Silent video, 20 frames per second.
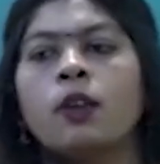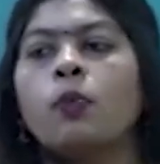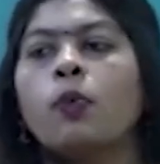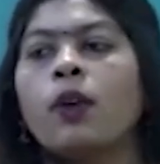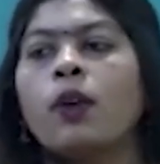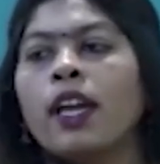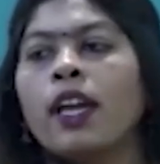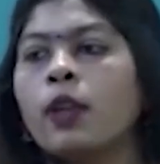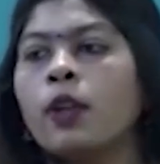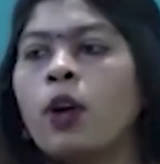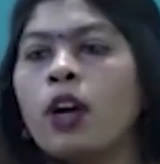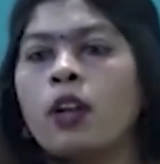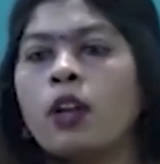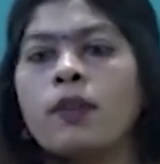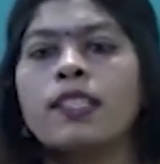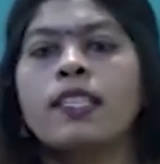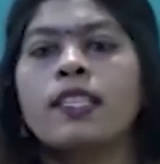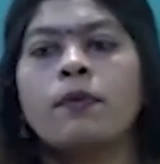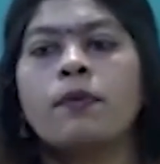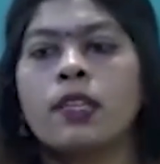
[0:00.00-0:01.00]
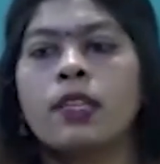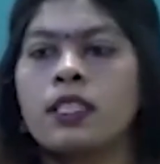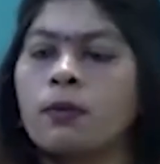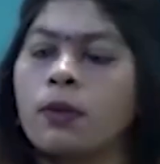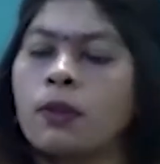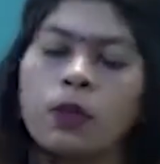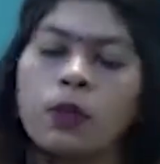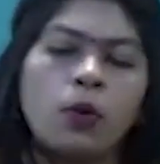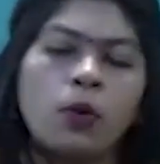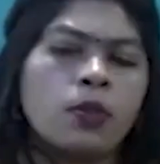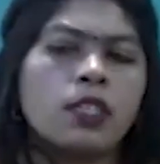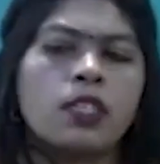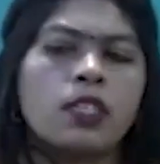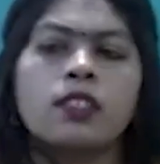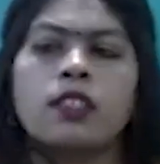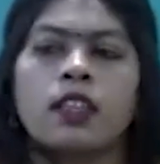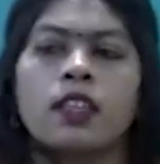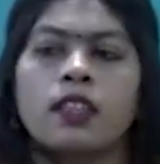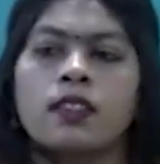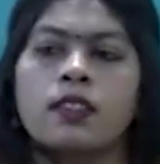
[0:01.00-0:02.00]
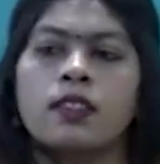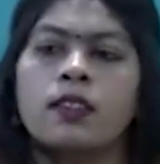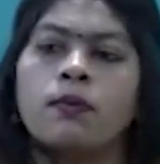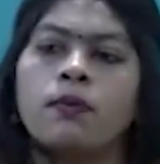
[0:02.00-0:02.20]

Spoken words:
Why are you always advising me? No such things.